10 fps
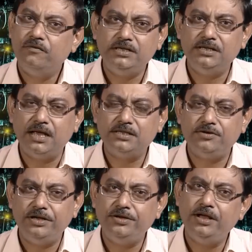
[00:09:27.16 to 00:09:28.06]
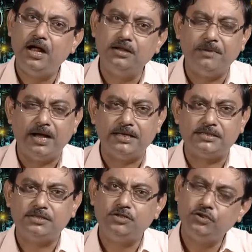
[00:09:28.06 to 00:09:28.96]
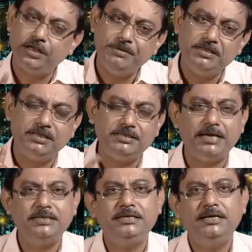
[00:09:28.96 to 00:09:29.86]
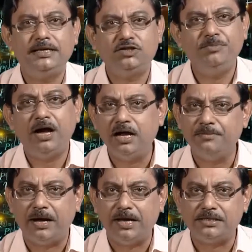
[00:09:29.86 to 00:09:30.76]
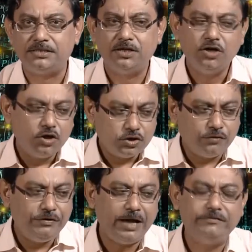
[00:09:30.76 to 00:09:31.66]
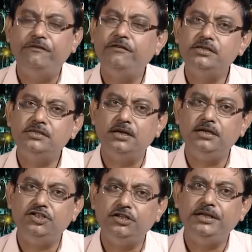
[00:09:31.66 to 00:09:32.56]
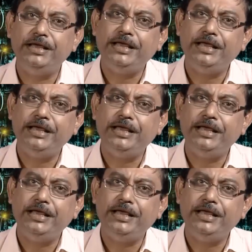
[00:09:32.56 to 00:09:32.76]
What is the last criteria? Unbiased. So that means the statistic has to be unbiased. So we have the first condition,